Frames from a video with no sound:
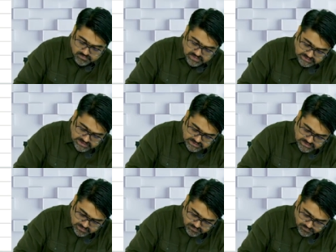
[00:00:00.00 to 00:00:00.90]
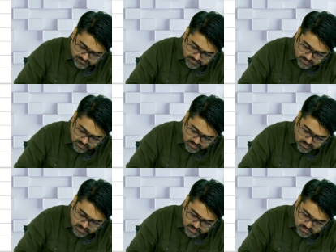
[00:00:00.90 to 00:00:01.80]
construction.
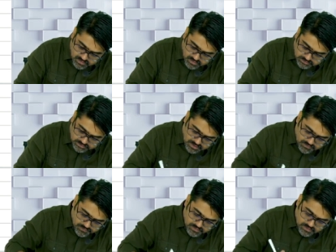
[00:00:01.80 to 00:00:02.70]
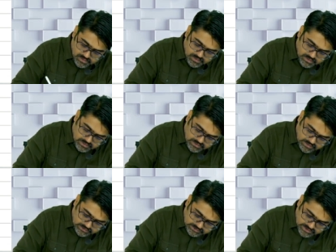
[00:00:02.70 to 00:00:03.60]
Cost of
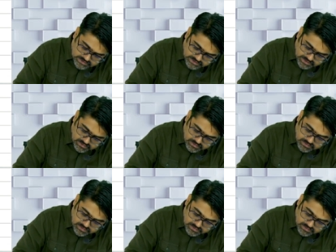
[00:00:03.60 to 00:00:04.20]
construction.